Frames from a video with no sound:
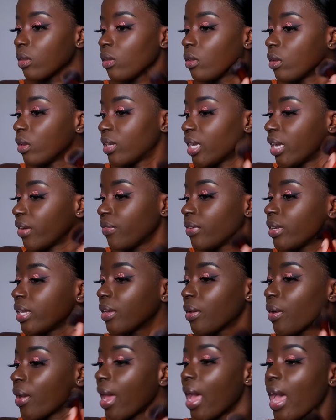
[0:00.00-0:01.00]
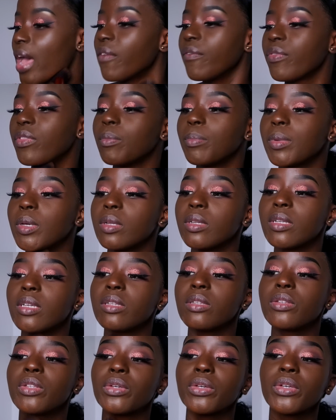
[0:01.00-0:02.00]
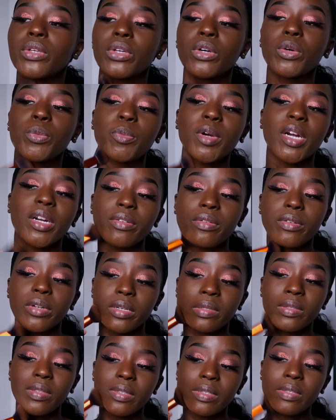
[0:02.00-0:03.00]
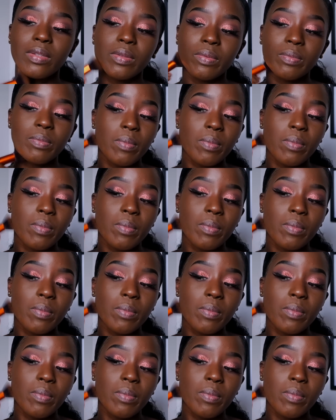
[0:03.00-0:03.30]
you're definitely gonna have to build it to your preference.